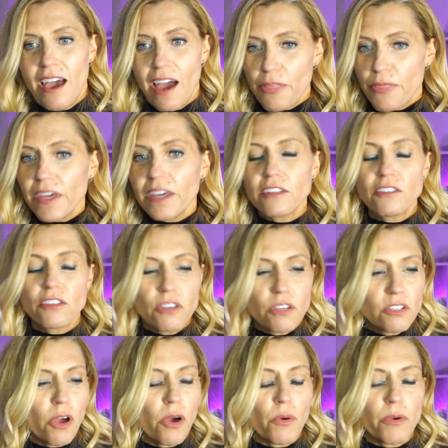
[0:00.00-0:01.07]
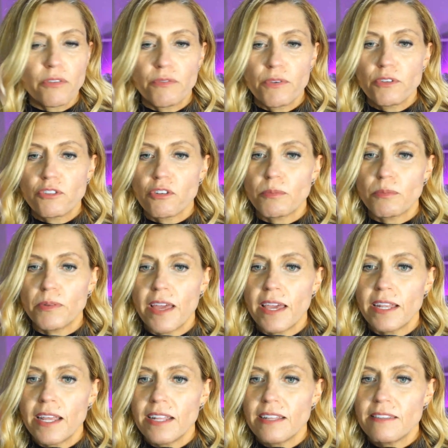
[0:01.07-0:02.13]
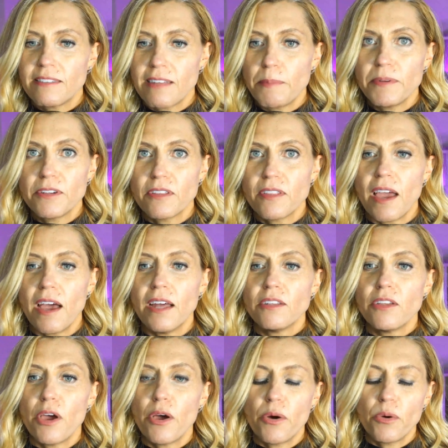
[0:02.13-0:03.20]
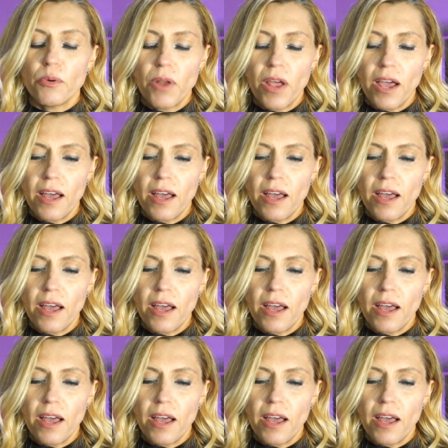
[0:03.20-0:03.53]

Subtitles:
I think it's good to always future plan and step into the unknown